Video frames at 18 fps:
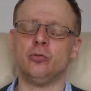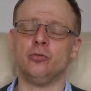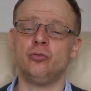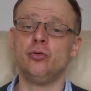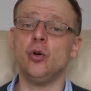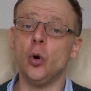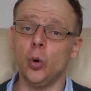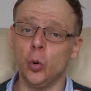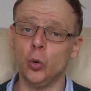
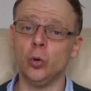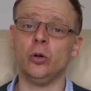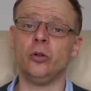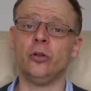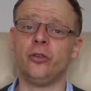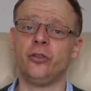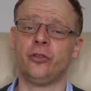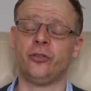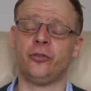
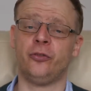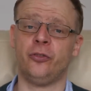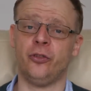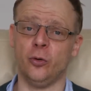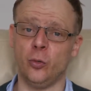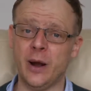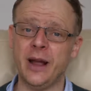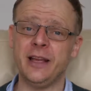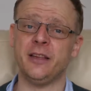rules for
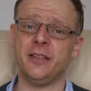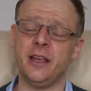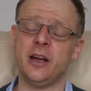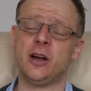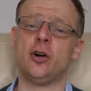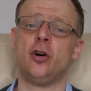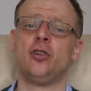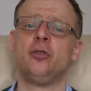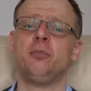the way that the
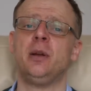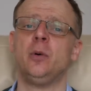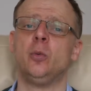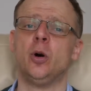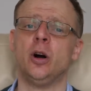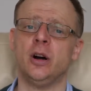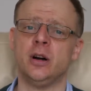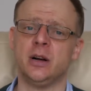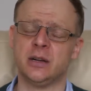economy
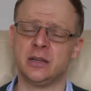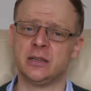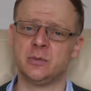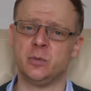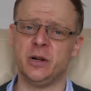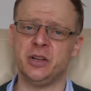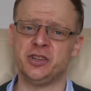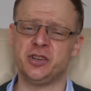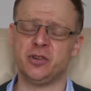
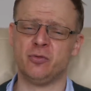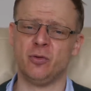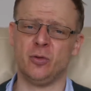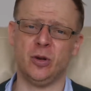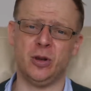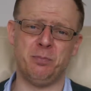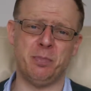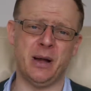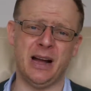works, which are
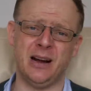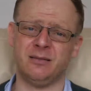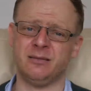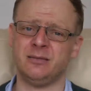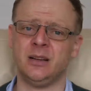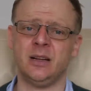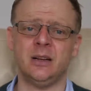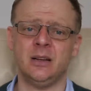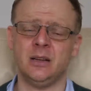all about